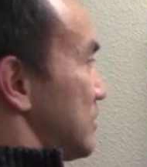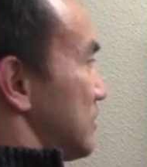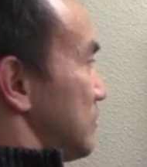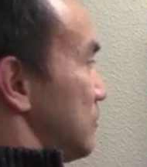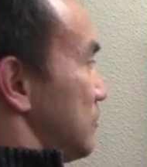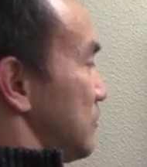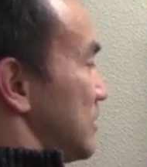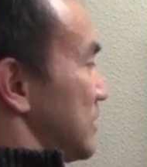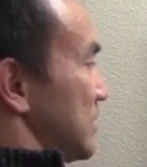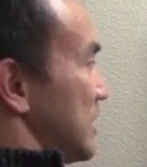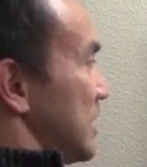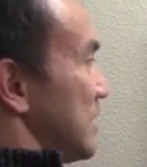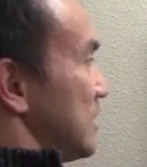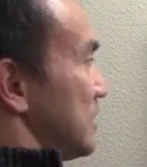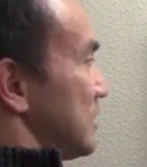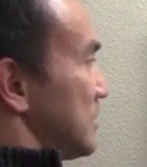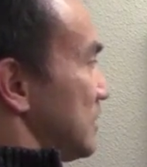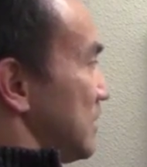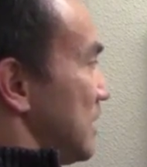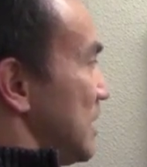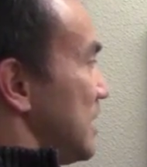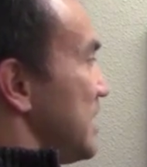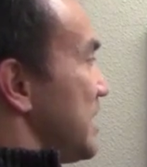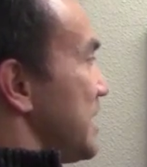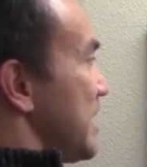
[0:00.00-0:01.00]
was
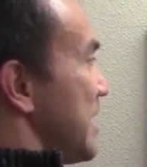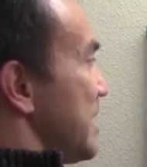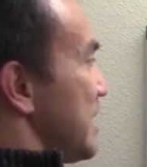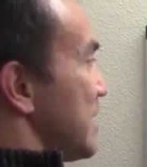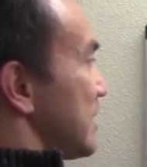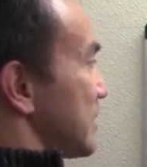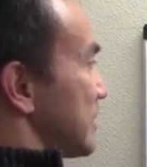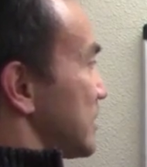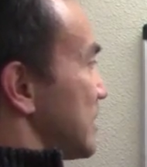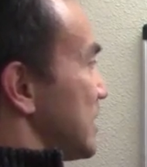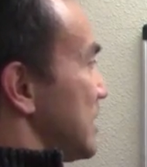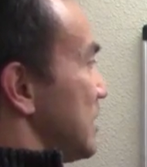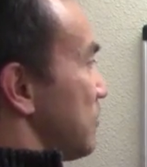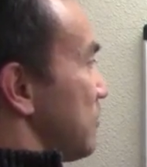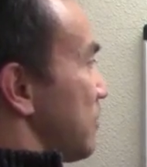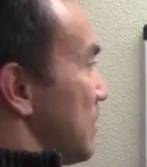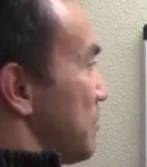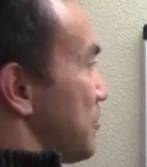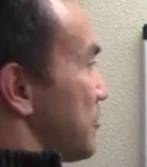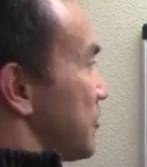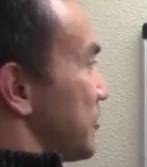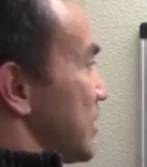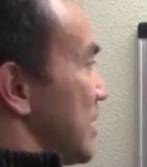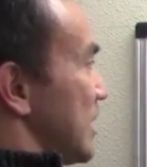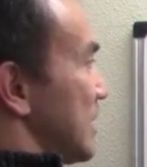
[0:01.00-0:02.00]
indicated, C
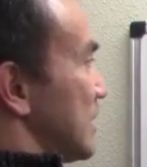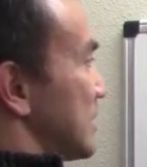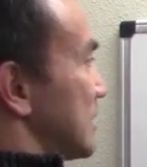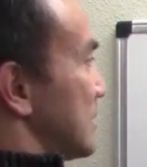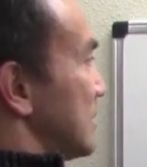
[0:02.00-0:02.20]
represents